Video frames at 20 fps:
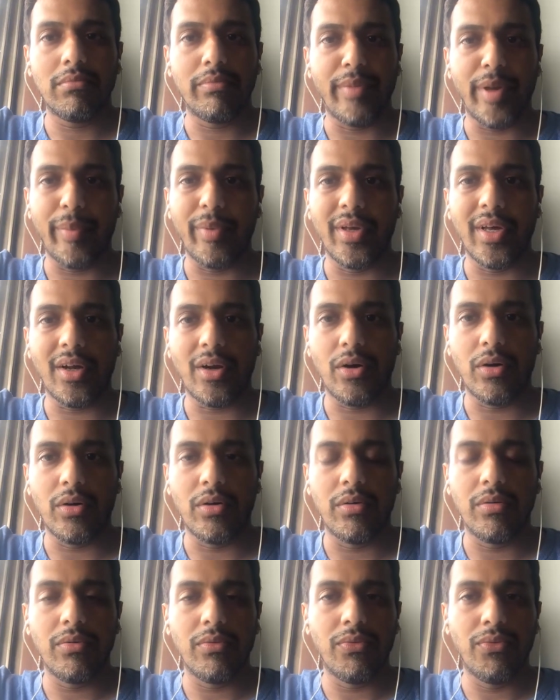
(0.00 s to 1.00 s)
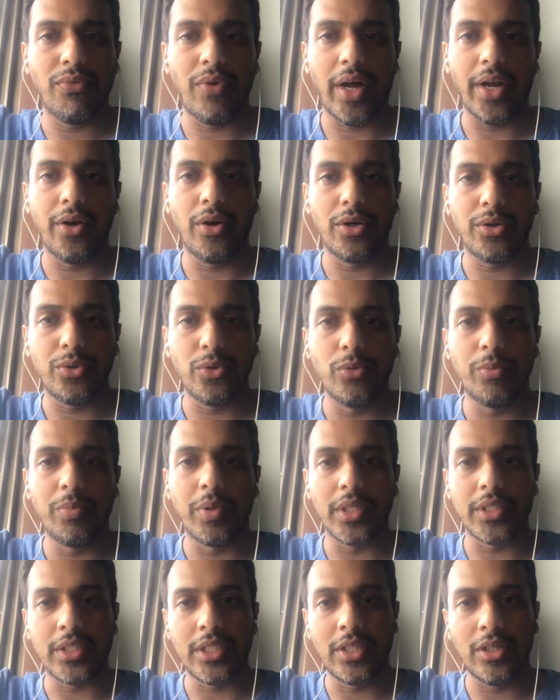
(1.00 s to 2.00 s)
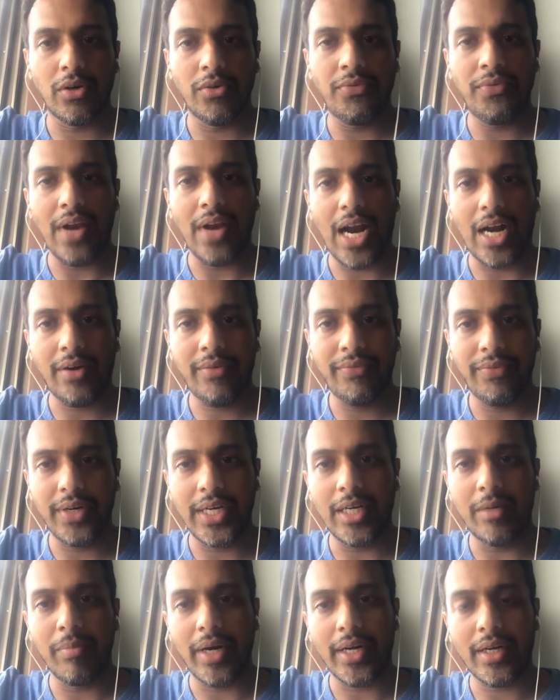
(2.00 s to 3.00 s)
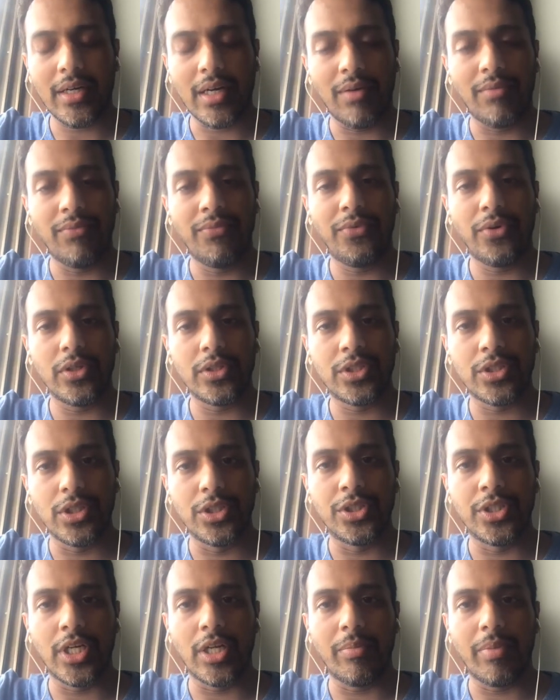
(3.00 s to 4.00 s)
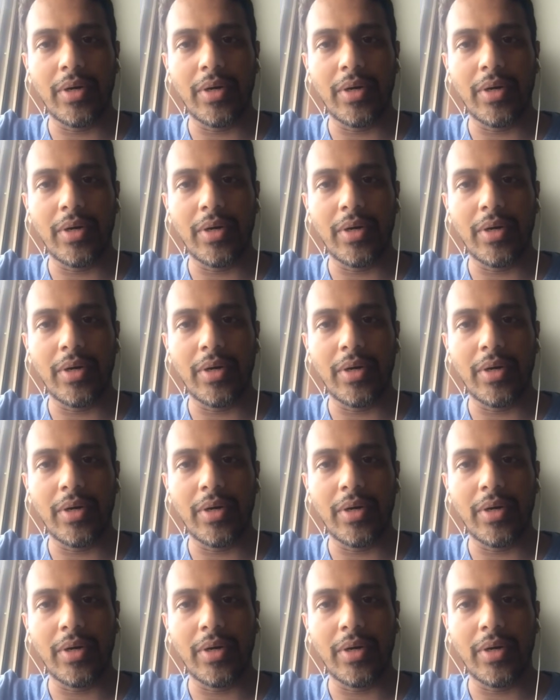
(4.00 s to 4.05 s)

maybe around 1 or 2% of flat feet might come for surgery.